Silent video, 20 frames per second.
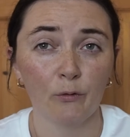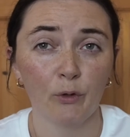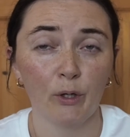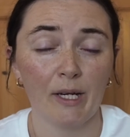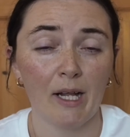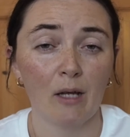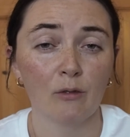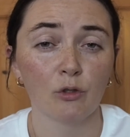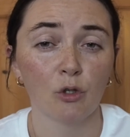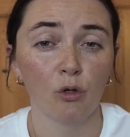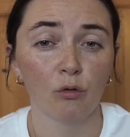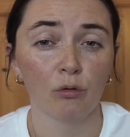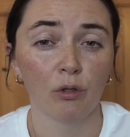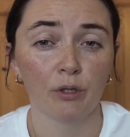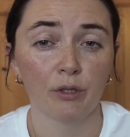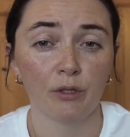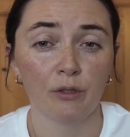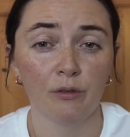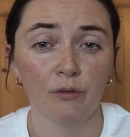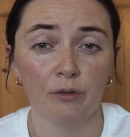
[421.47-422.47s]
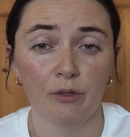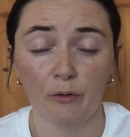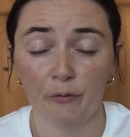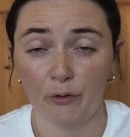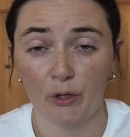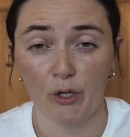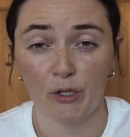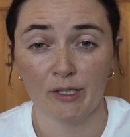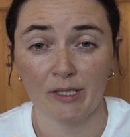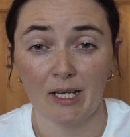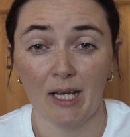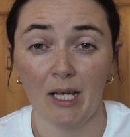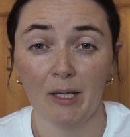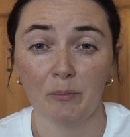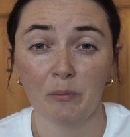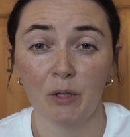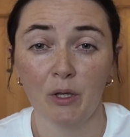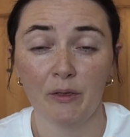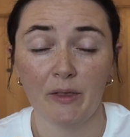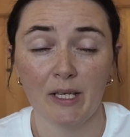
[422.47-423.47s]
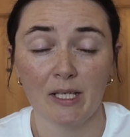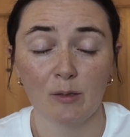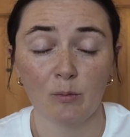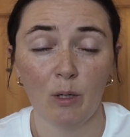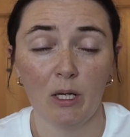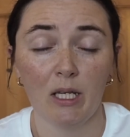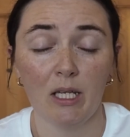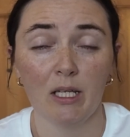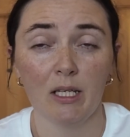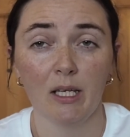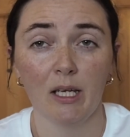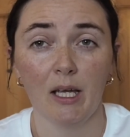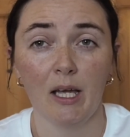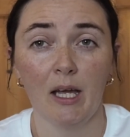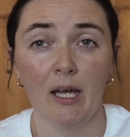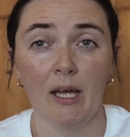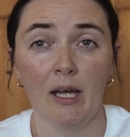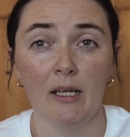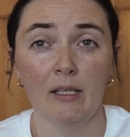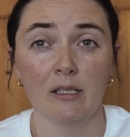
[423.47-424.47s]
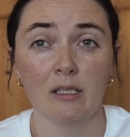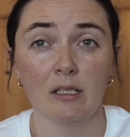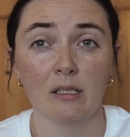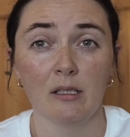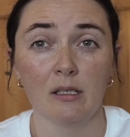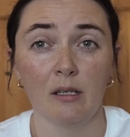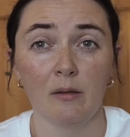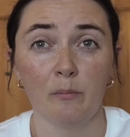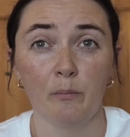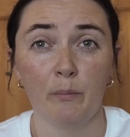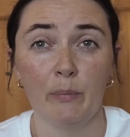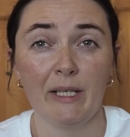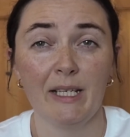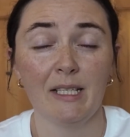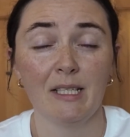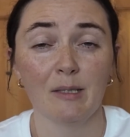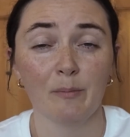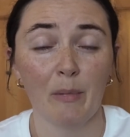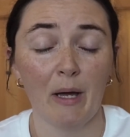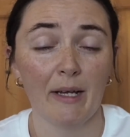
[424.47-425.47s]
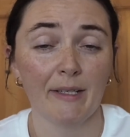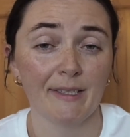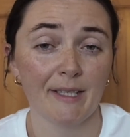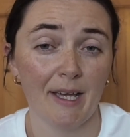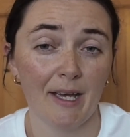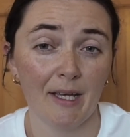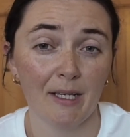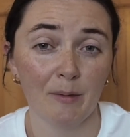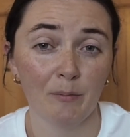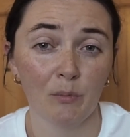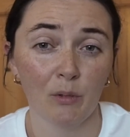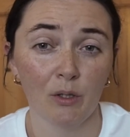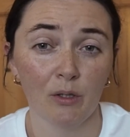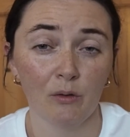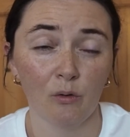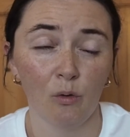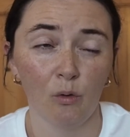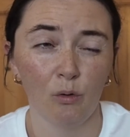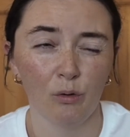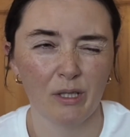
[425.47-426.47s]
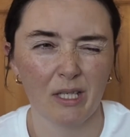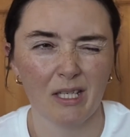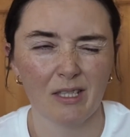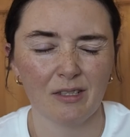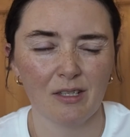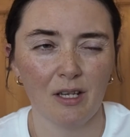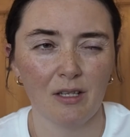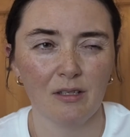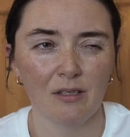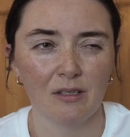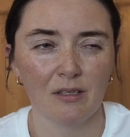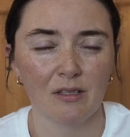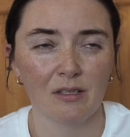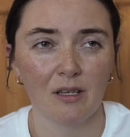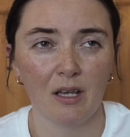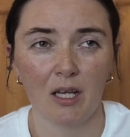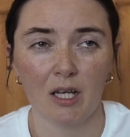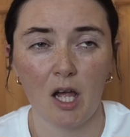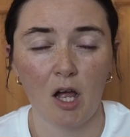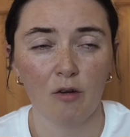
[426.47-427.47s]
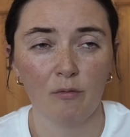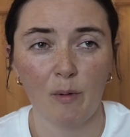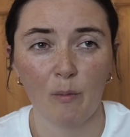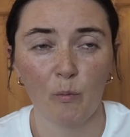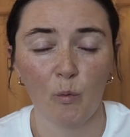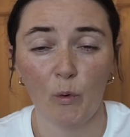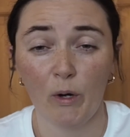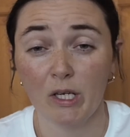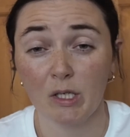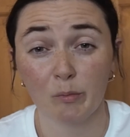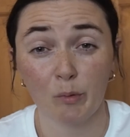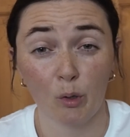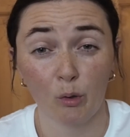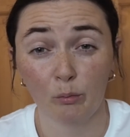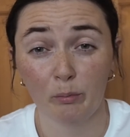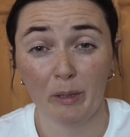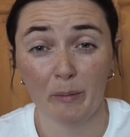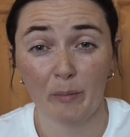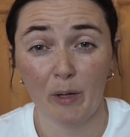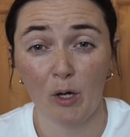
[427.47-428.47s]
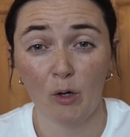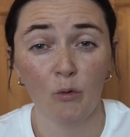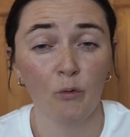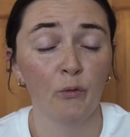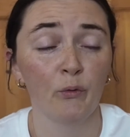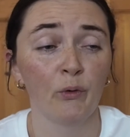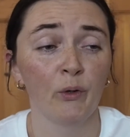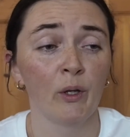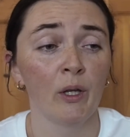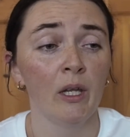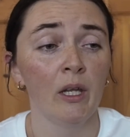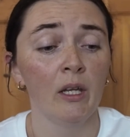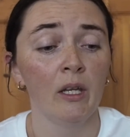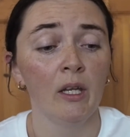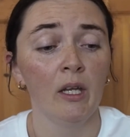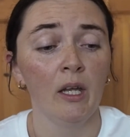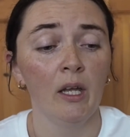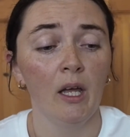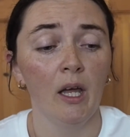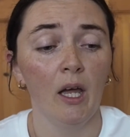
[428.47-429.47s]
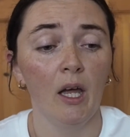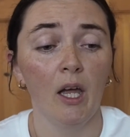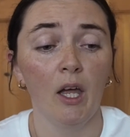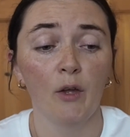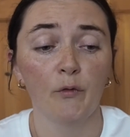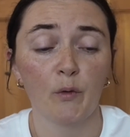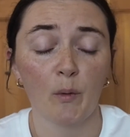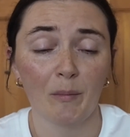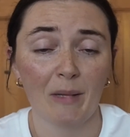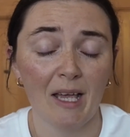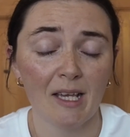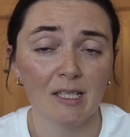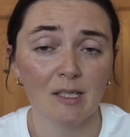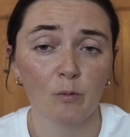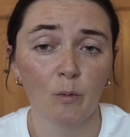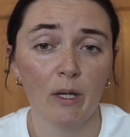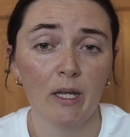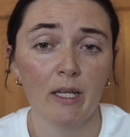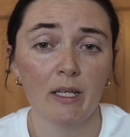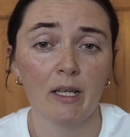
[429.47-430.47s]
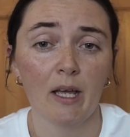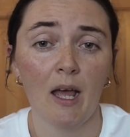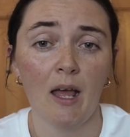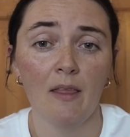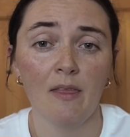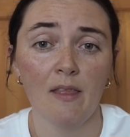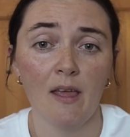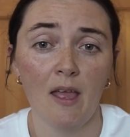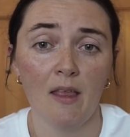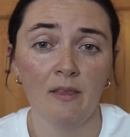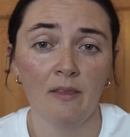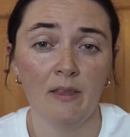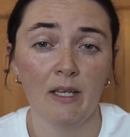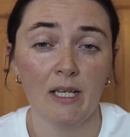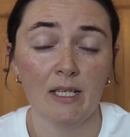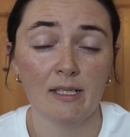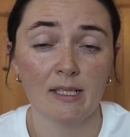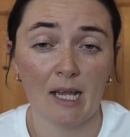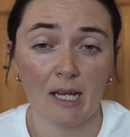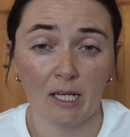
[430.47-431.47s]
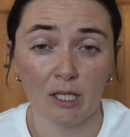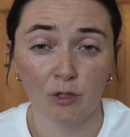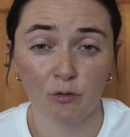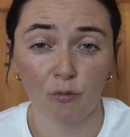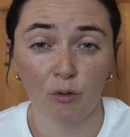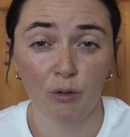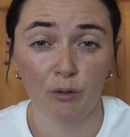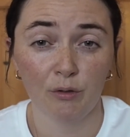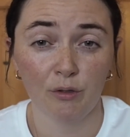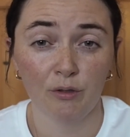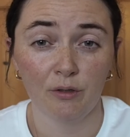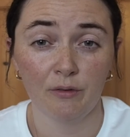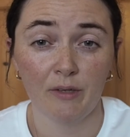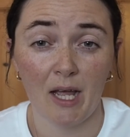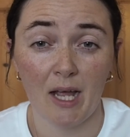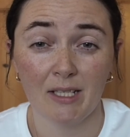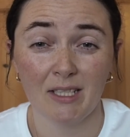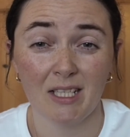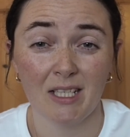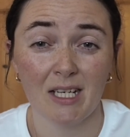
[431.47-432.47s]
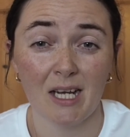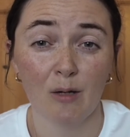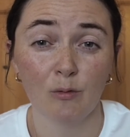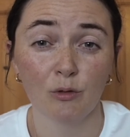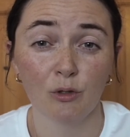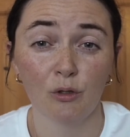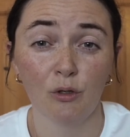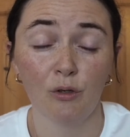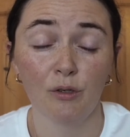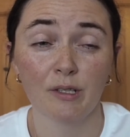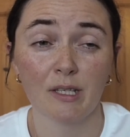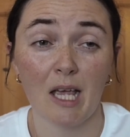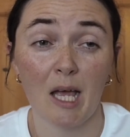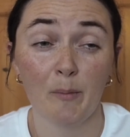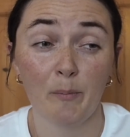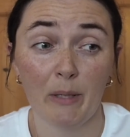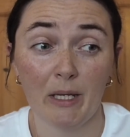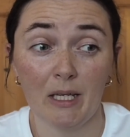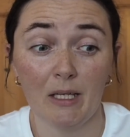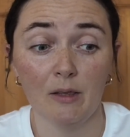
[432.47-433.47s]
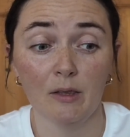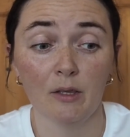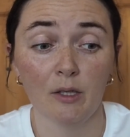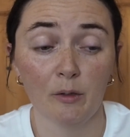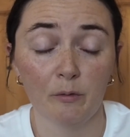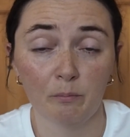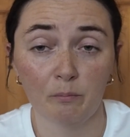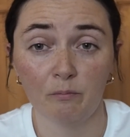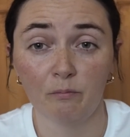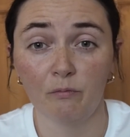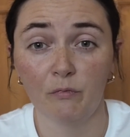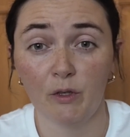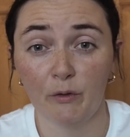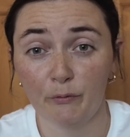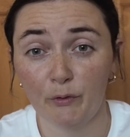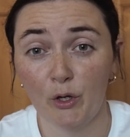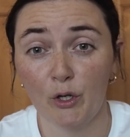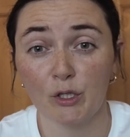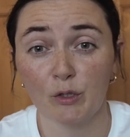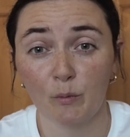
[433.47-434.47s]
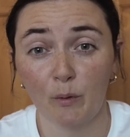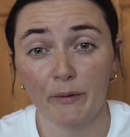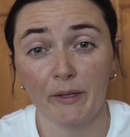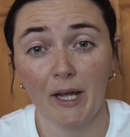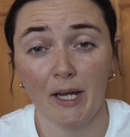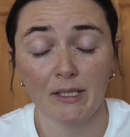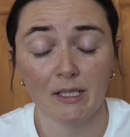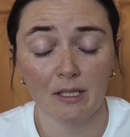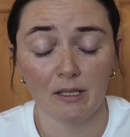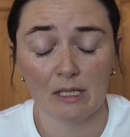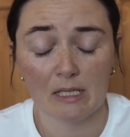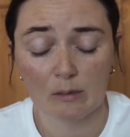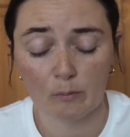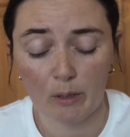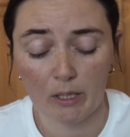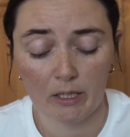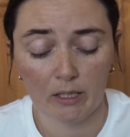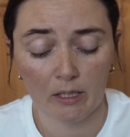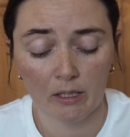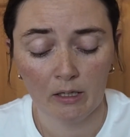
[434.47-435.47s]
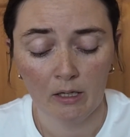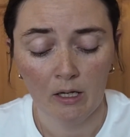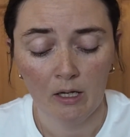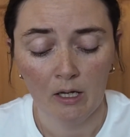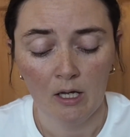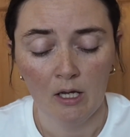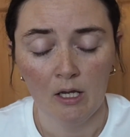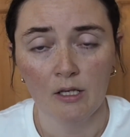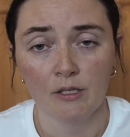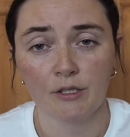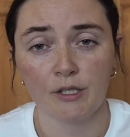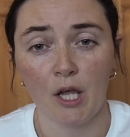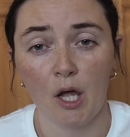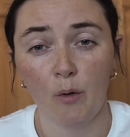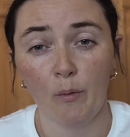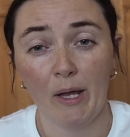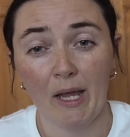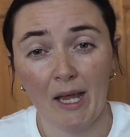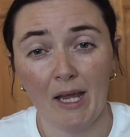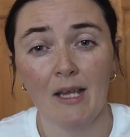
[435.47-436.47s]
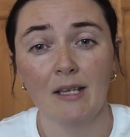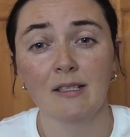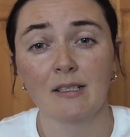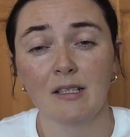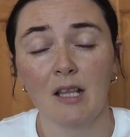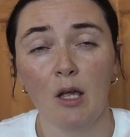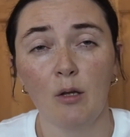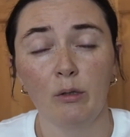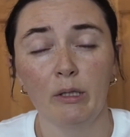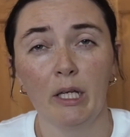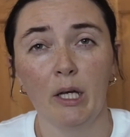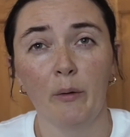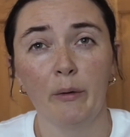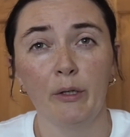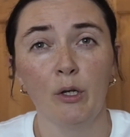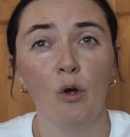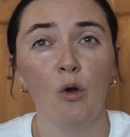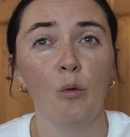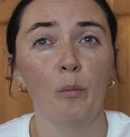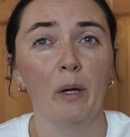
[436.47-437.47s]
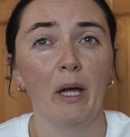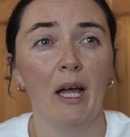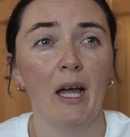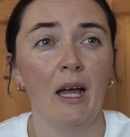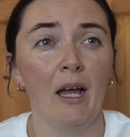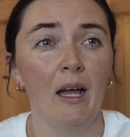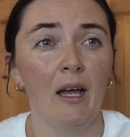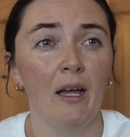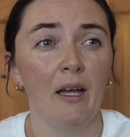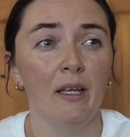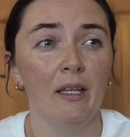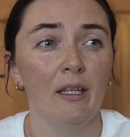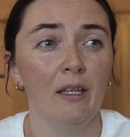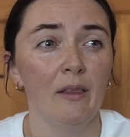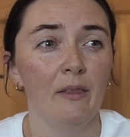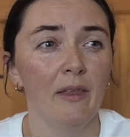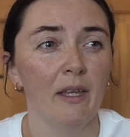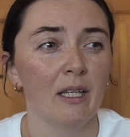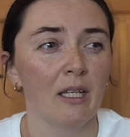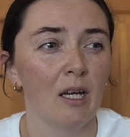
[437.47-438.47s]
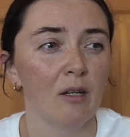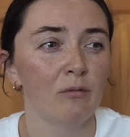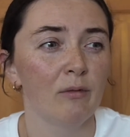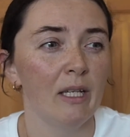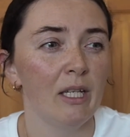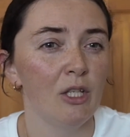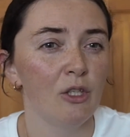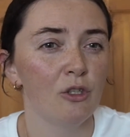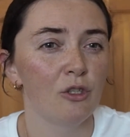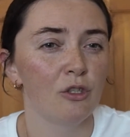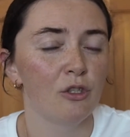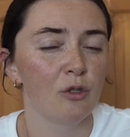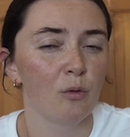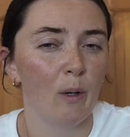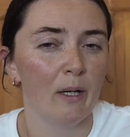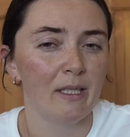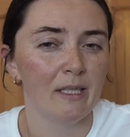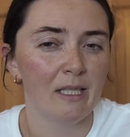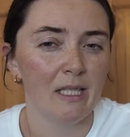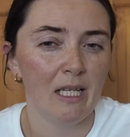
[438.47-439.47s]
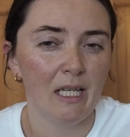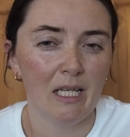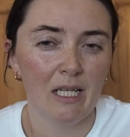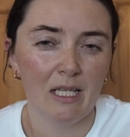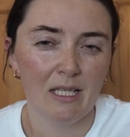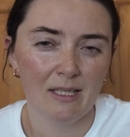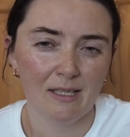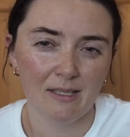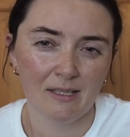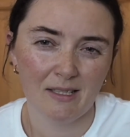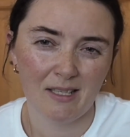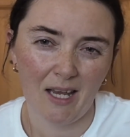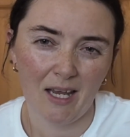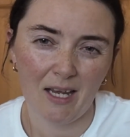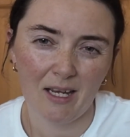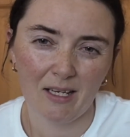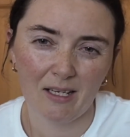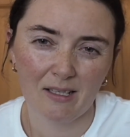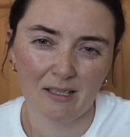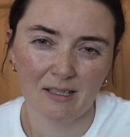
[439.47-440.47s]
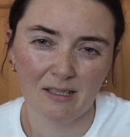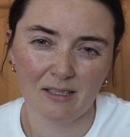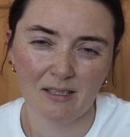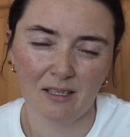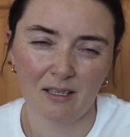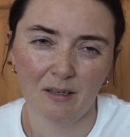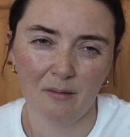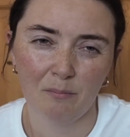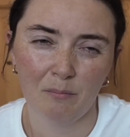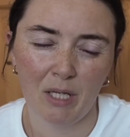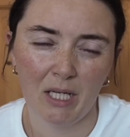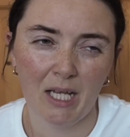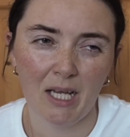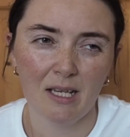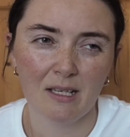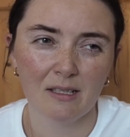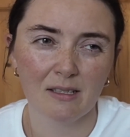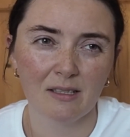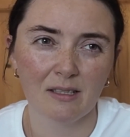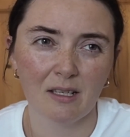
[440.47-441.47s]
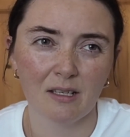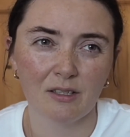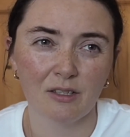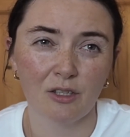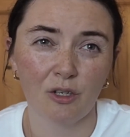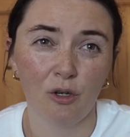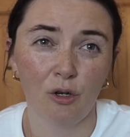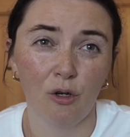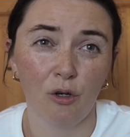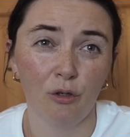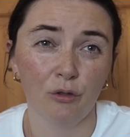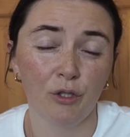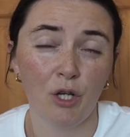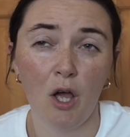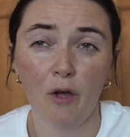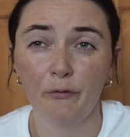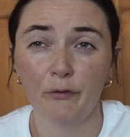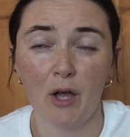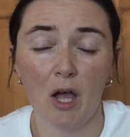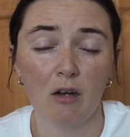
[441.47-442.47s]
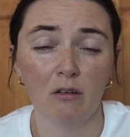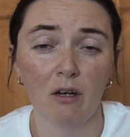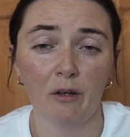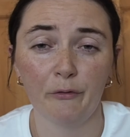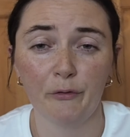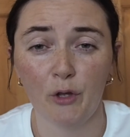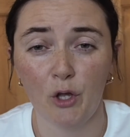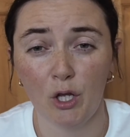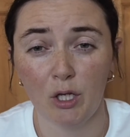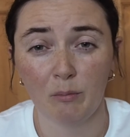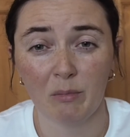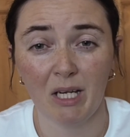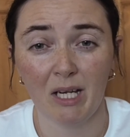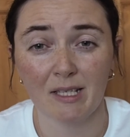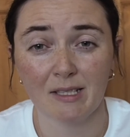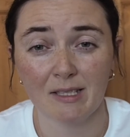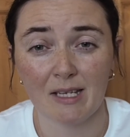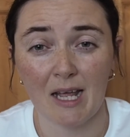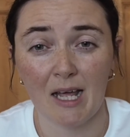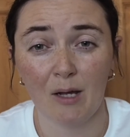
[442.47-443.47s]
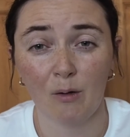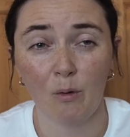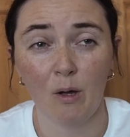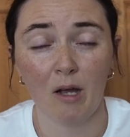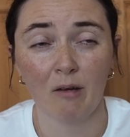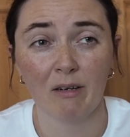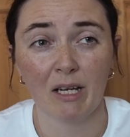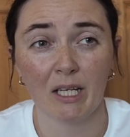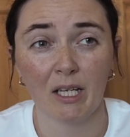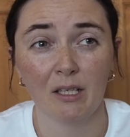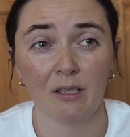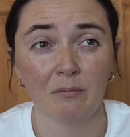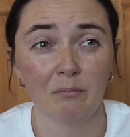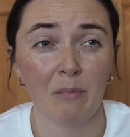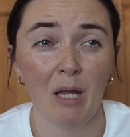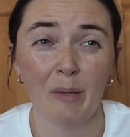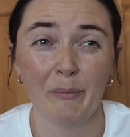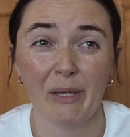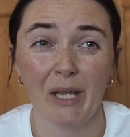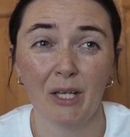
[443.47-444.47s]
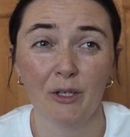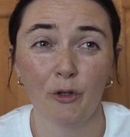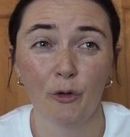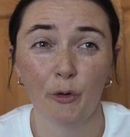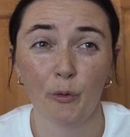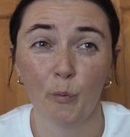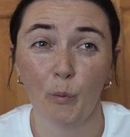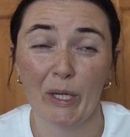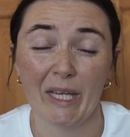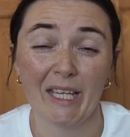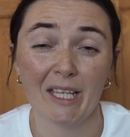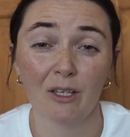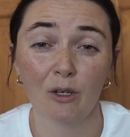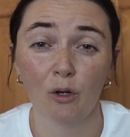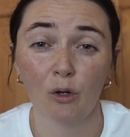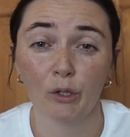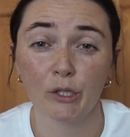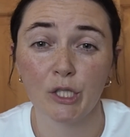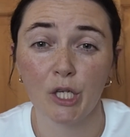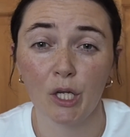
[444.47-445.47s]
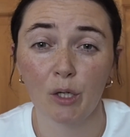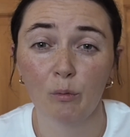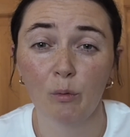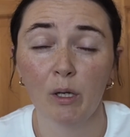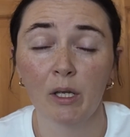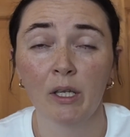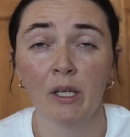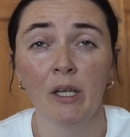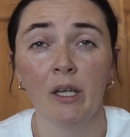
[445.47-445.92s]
for an outdoor run the first time this week and beat my time or distance, I can't remember which, probably both, from last week. And then the second run that I did outdoors, I beat the first one that I did this week. So it is slowly going up. I think I reached 26 minutes, so not far off 30 minutes now. I reckon maybe another week or two.